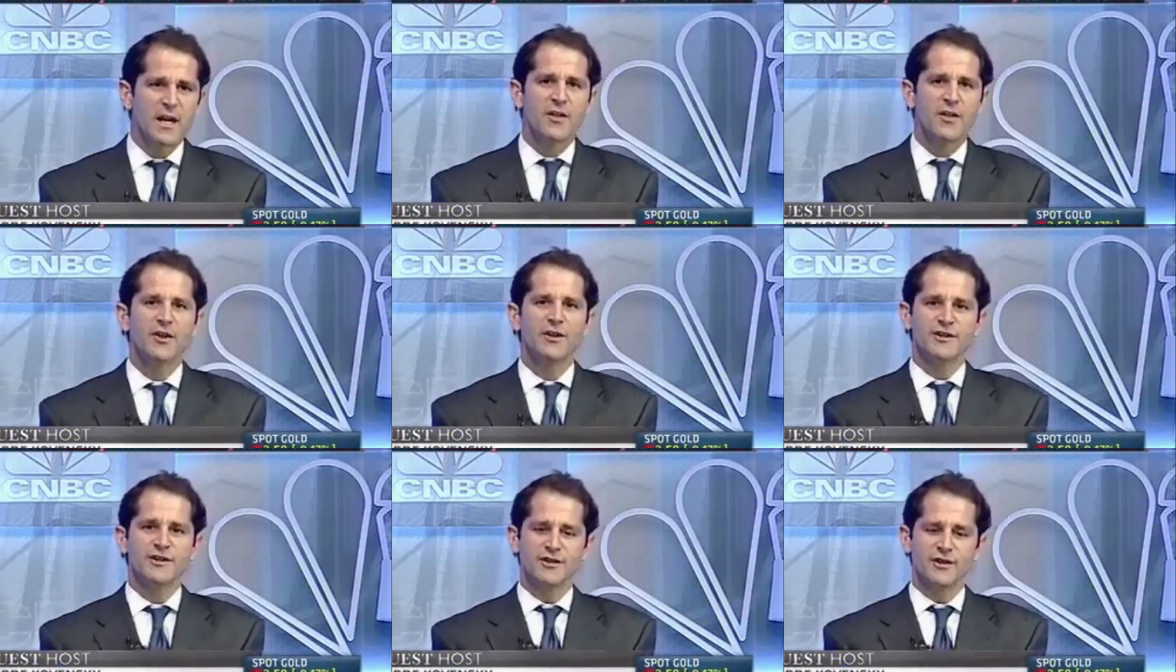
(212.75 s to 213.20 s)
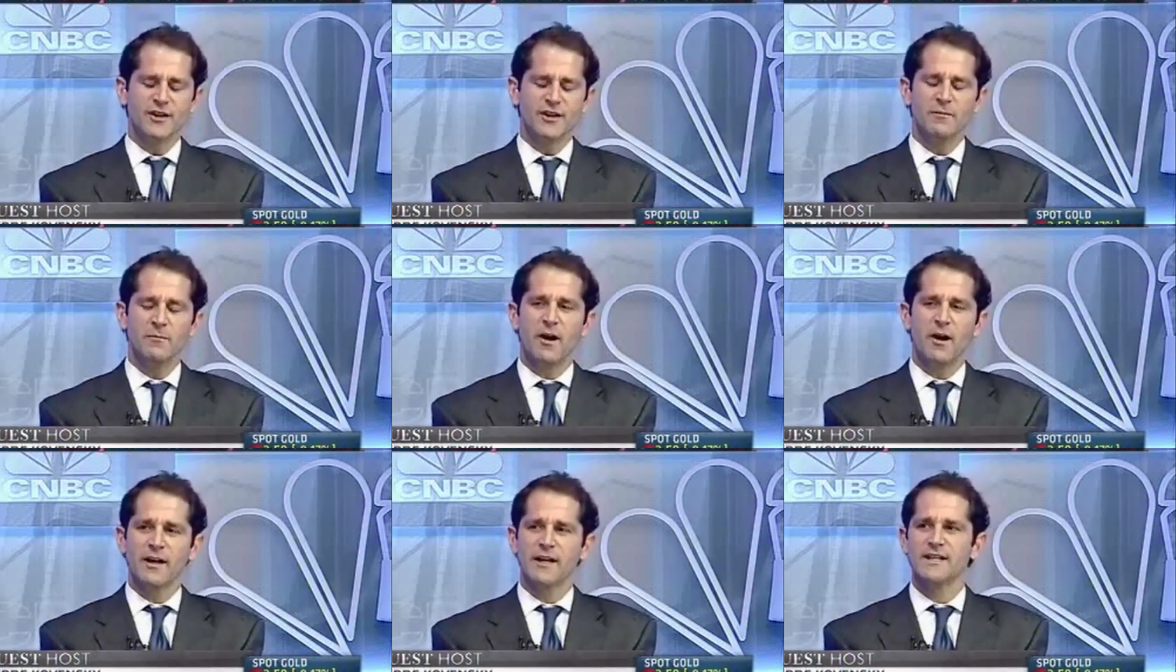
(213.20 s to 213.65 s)
There are
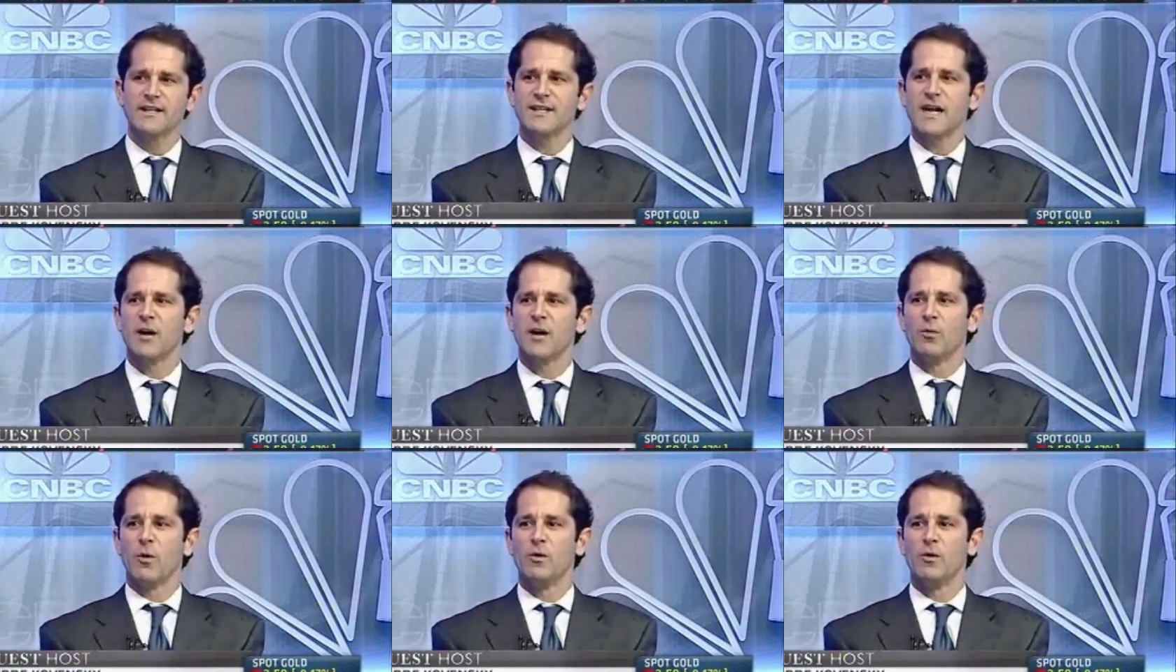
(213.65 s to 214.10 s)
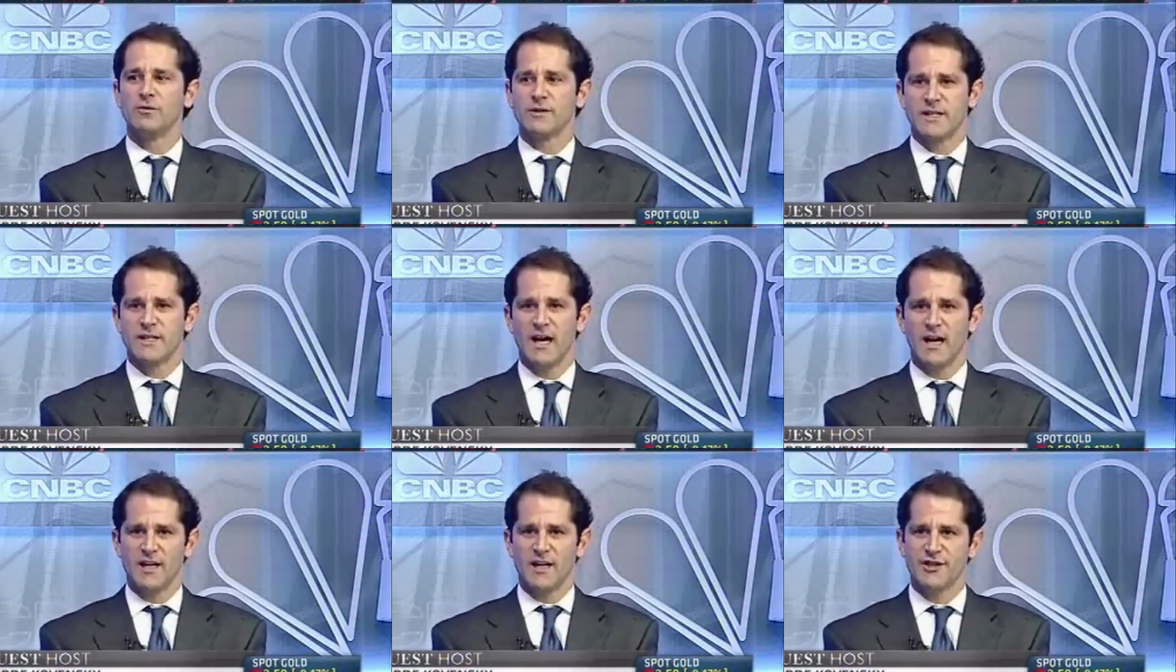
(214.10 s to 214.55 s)
certain markets I won't
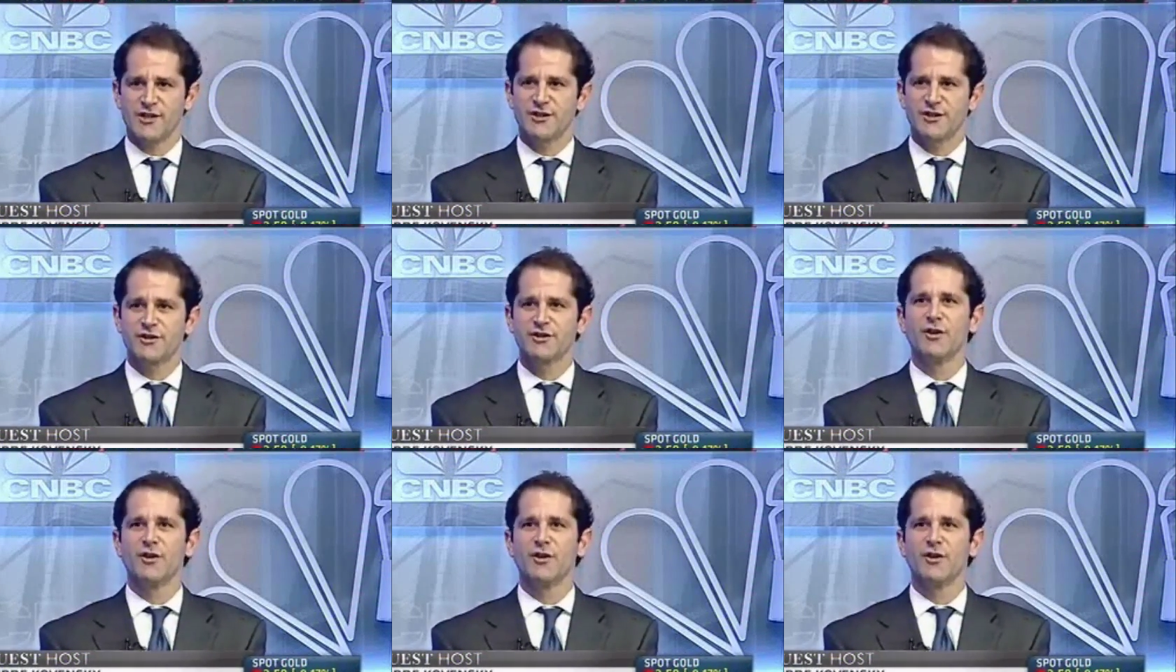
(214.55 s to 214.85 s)
touch.